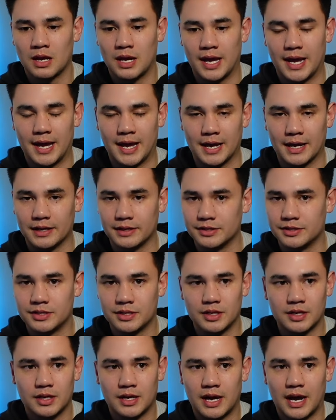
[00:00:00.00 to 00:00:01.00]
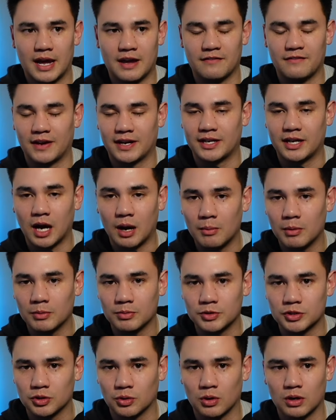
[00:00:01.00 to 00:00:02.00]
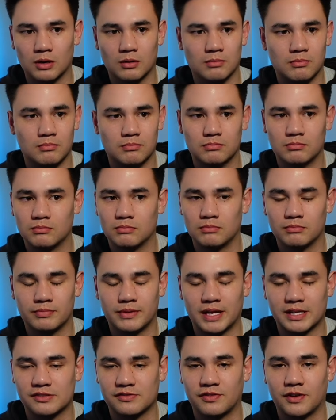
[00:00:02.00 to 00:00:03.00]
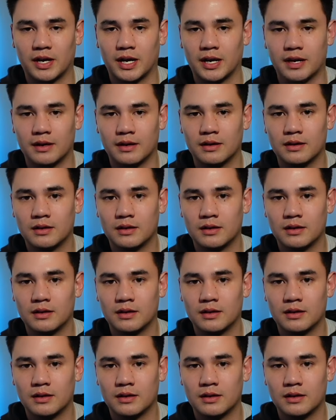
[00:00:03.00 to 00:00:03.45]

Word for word: And hey, if I come up short, that's fine